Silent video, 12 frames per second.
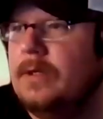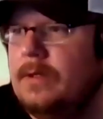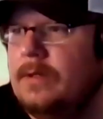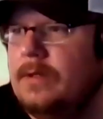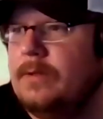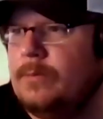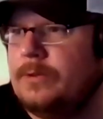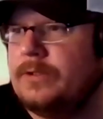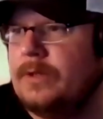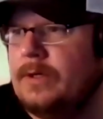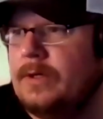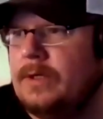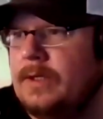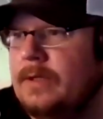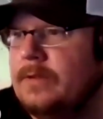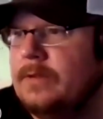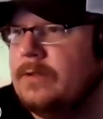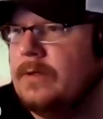will certainly
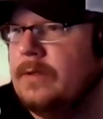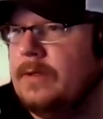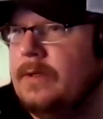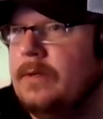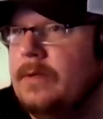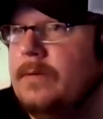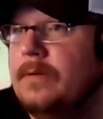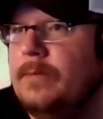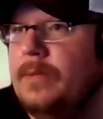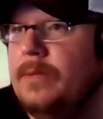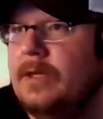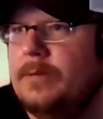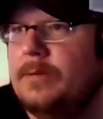be able